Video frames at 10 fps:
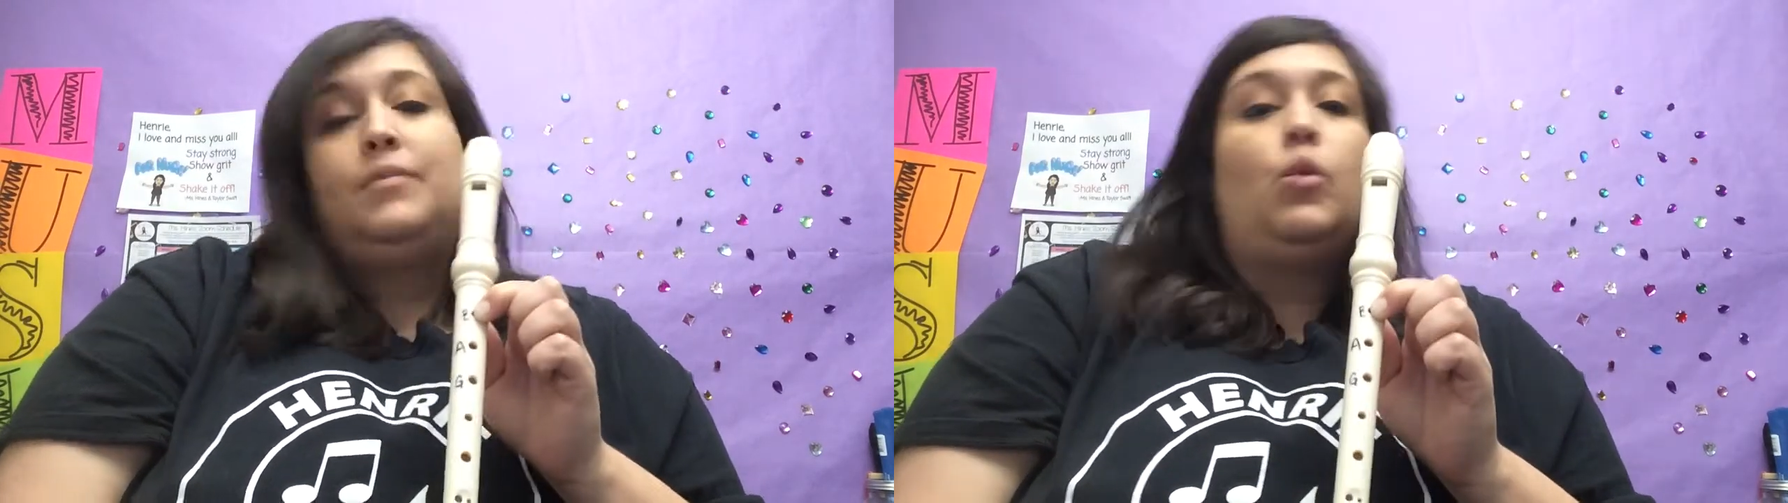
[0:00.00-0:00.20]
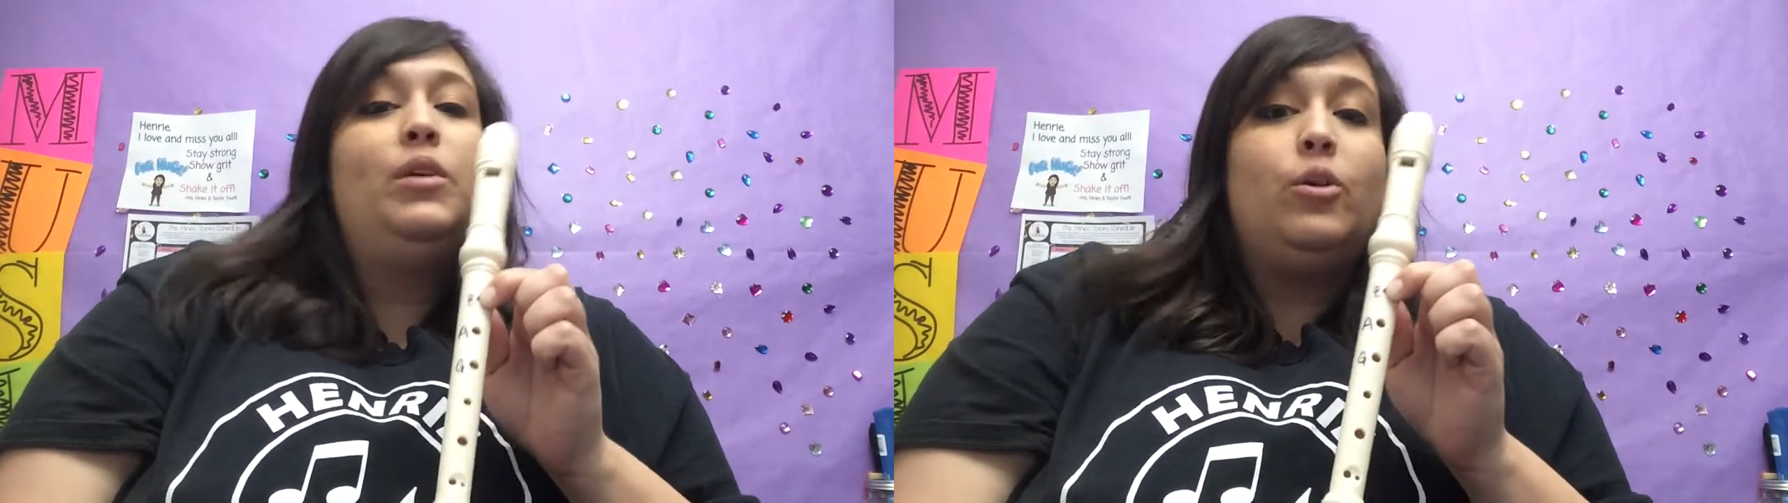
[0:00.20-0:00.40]

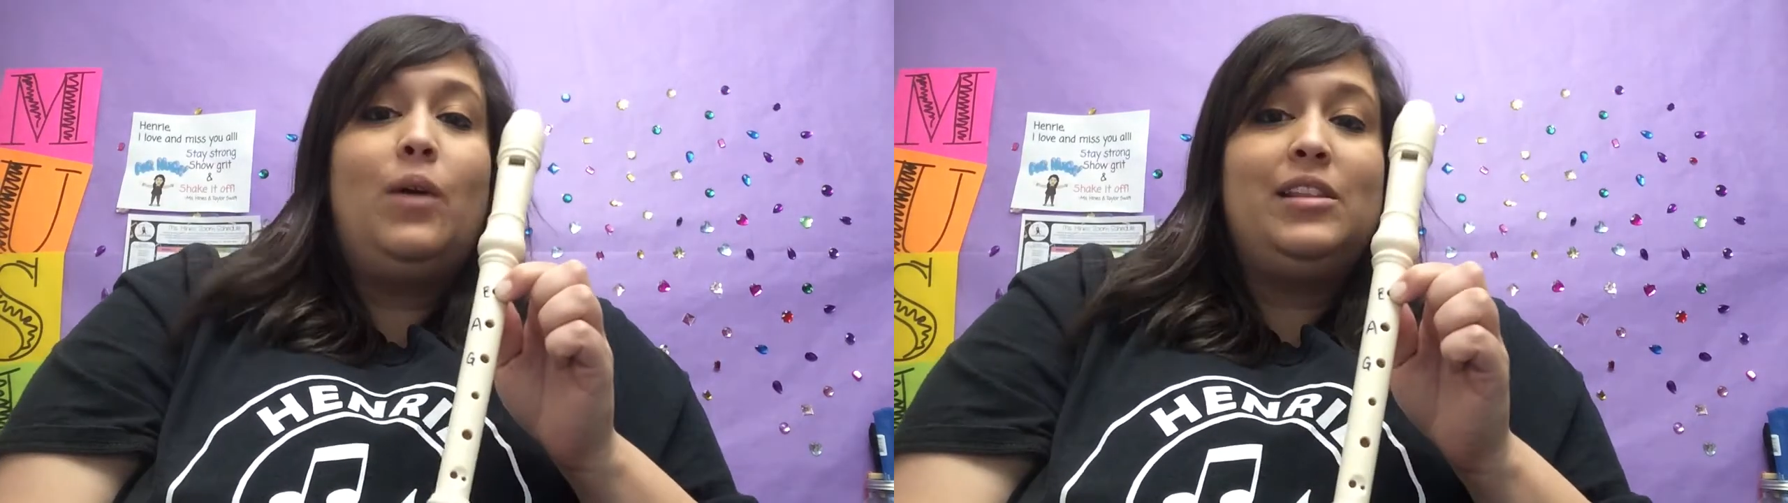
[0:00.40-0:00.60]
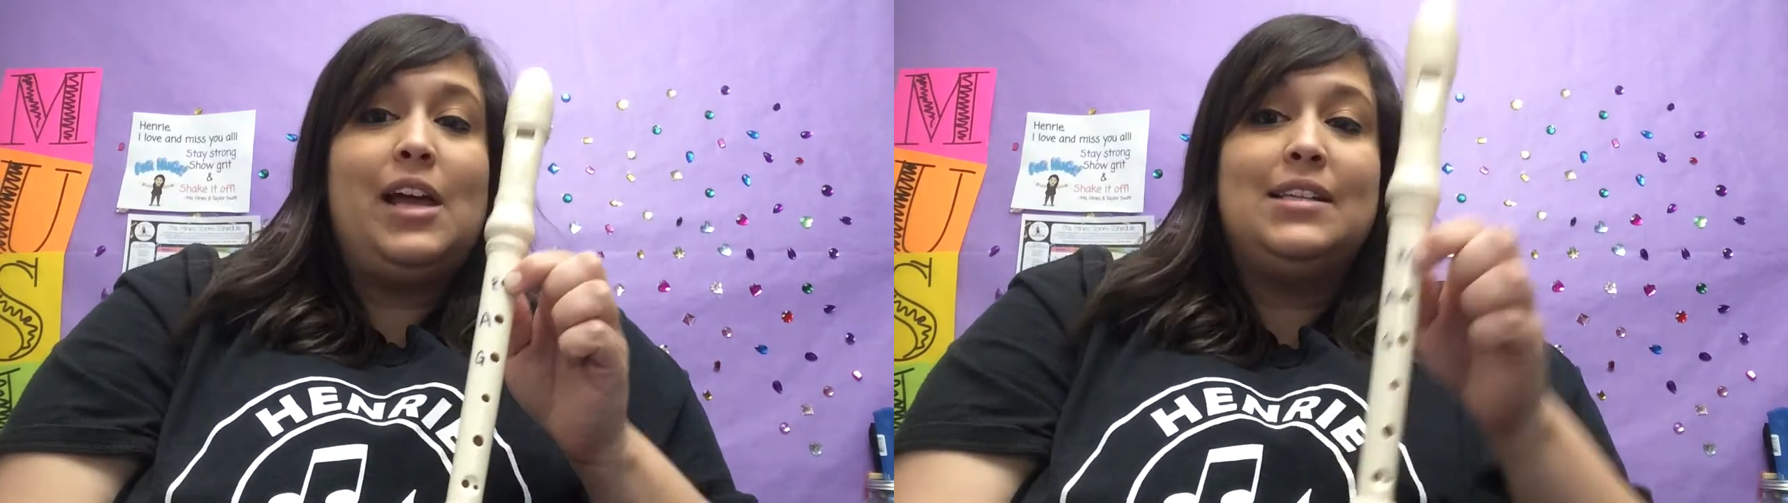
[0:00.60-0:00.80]
We don't
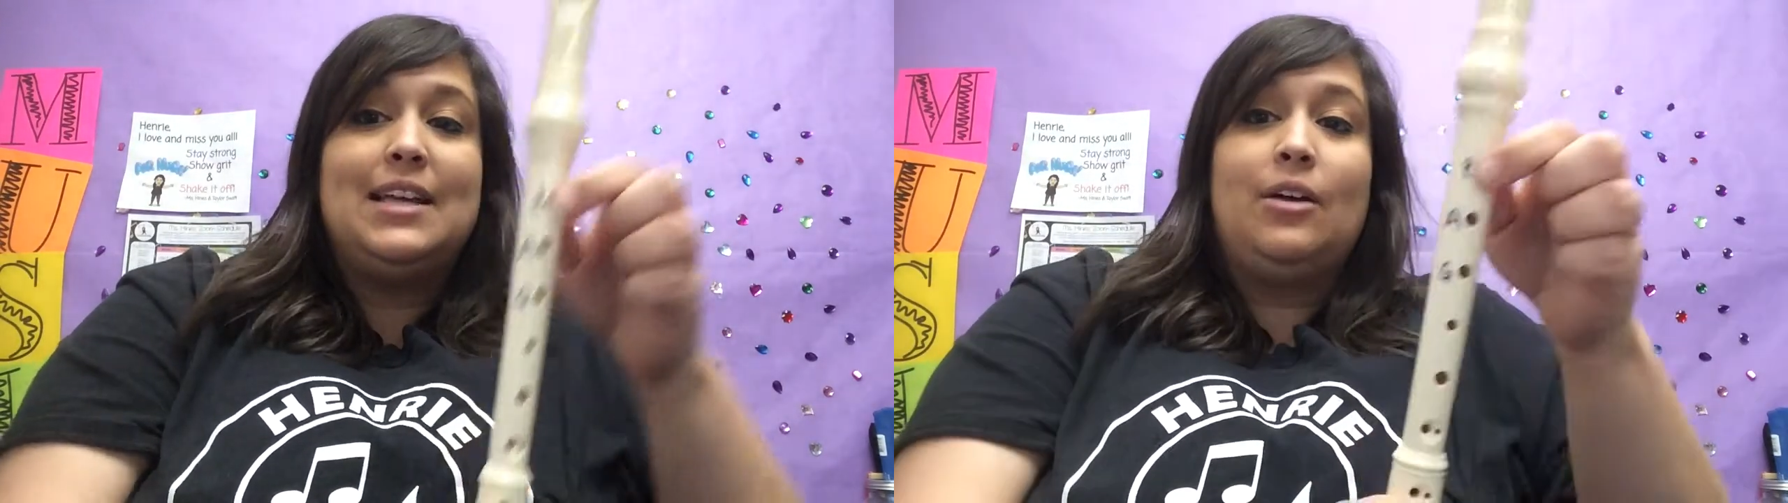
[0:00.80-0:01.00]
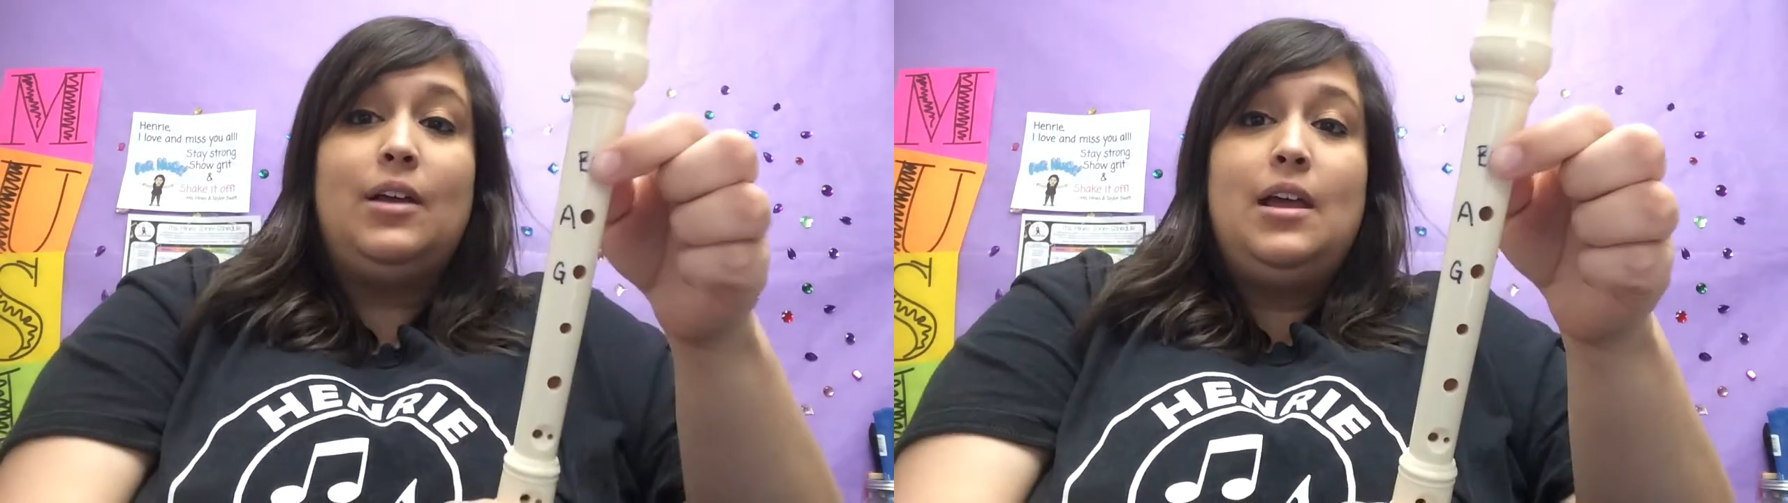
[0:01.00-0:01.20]
want that
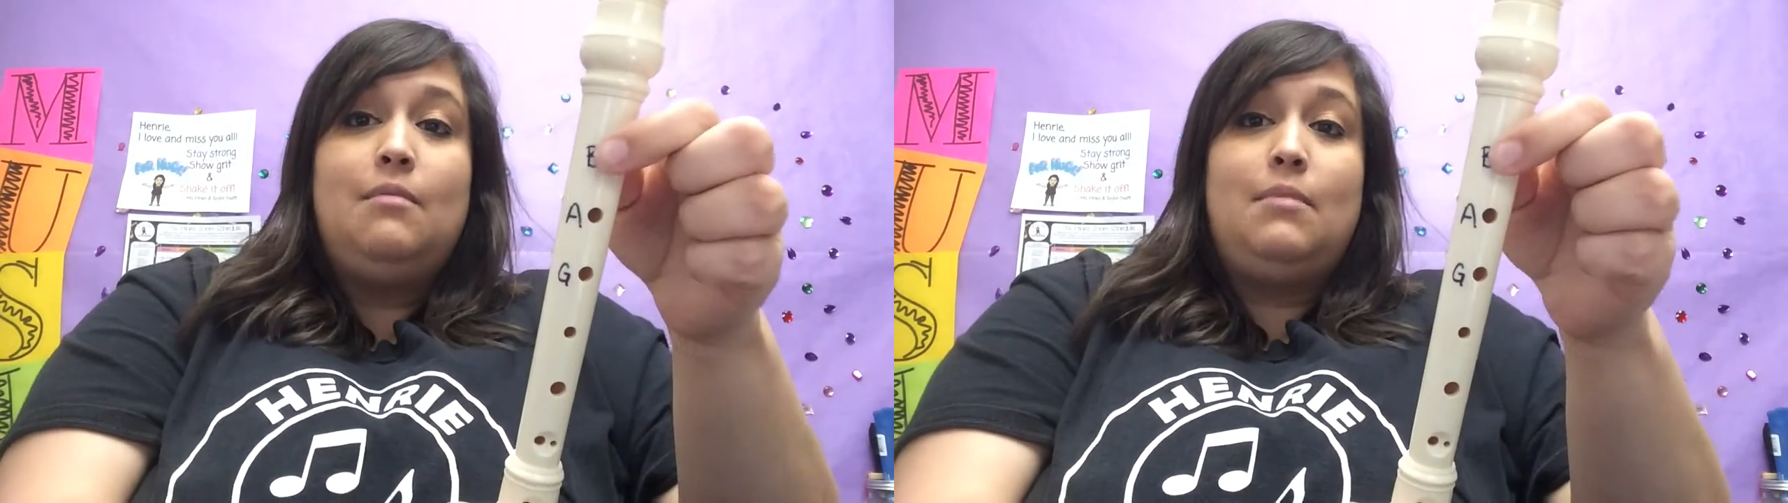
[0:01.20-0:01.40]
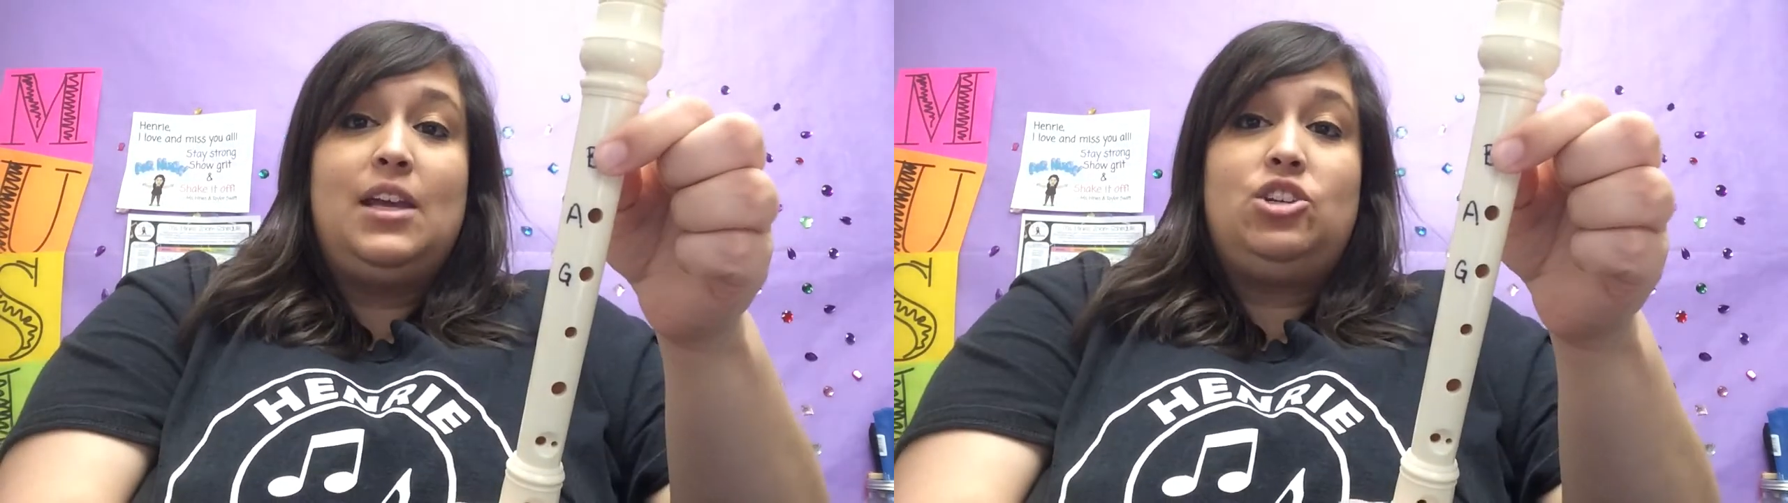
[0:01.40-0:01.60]
sound.
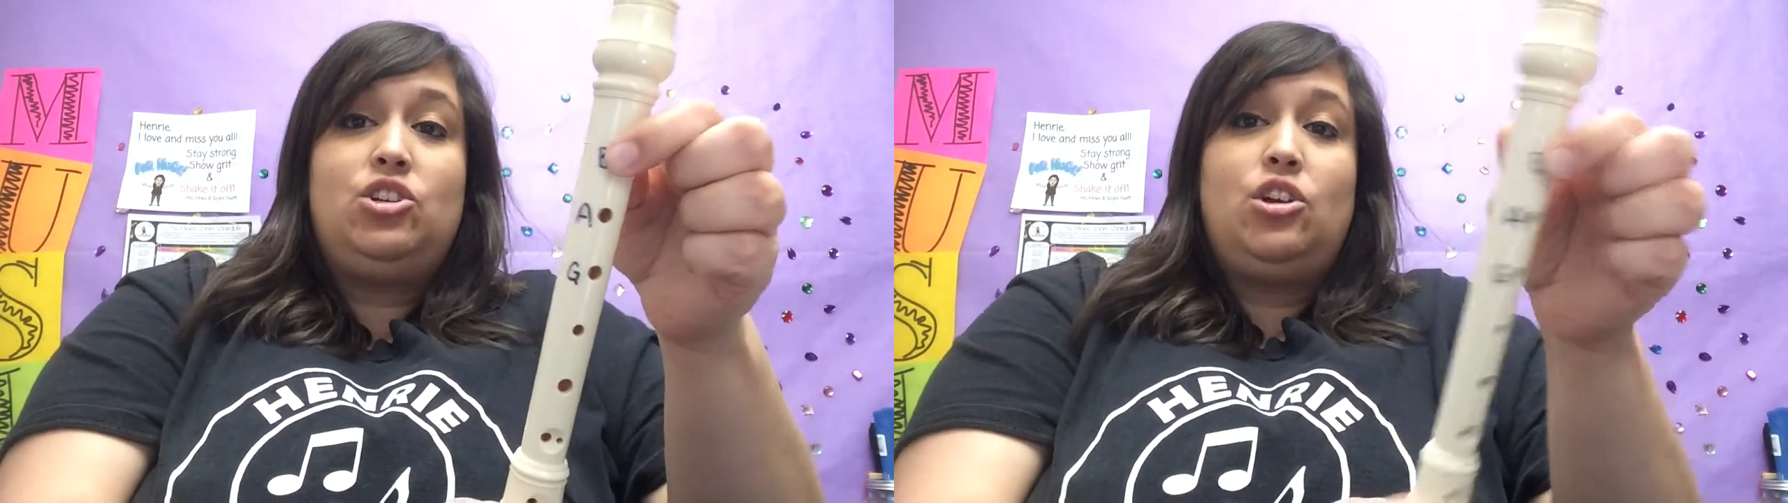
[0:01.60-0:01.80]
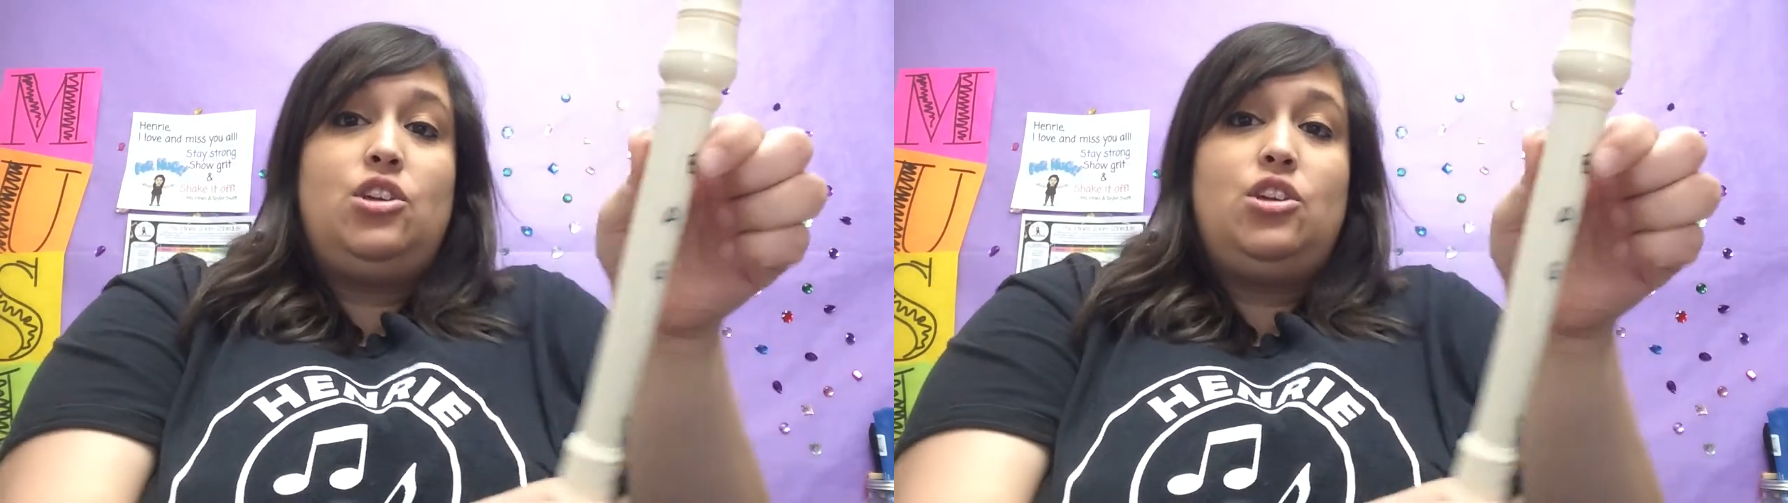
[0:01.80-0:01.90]
Make sure